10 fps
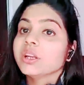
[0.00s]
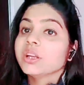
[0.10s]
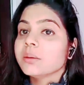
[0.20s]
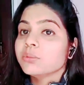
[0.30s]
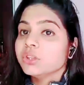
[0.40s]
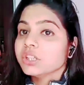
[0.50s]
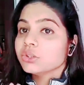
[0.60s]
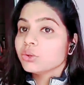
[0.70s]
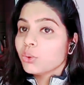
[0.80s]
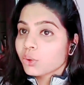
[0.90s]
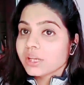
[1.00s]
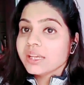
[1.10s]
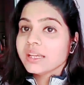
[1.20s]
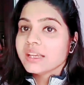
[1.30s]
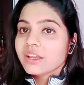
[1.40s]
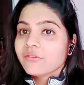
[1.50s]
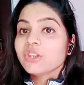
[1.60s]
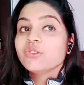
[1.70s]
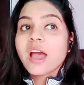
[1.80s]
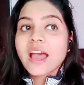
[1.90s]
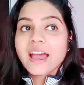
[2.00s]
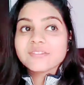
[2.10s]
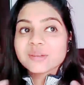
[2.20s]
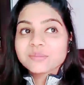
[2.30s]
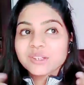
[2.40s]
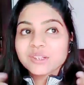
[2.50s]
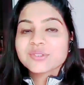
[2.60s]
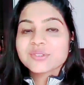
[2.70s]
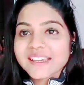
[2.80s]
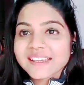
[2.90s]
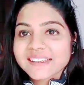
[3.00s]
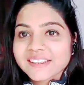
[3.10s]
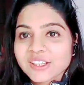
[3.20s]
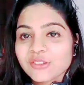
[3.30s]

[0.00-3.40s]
You can communicate only when you have something to say.